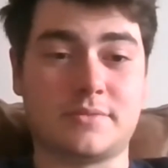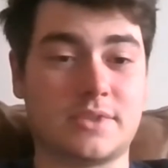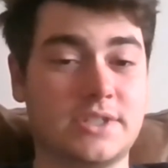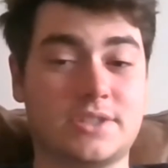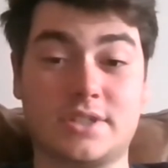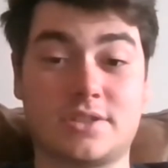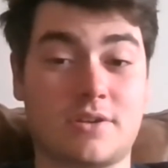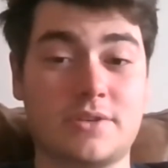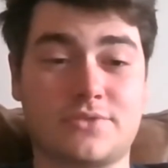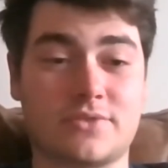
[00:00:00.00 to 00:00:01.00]
it's it's
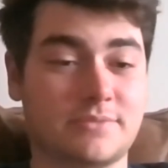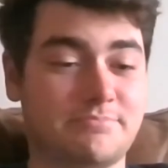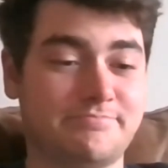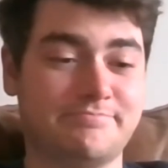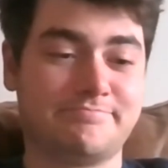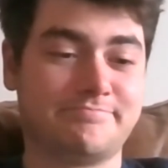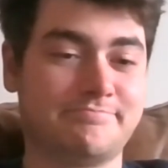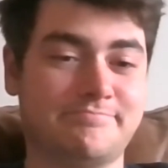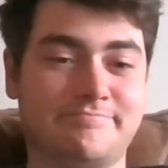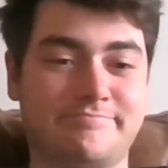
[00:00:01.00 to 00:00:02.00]
always fun. All
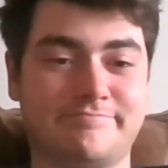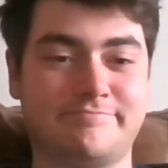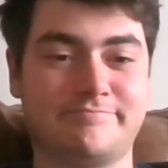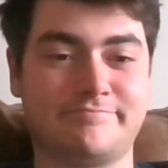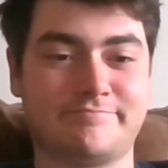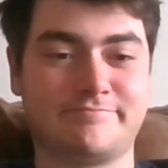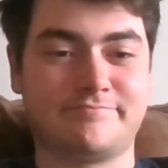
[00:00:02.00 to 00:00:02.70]
right. Well,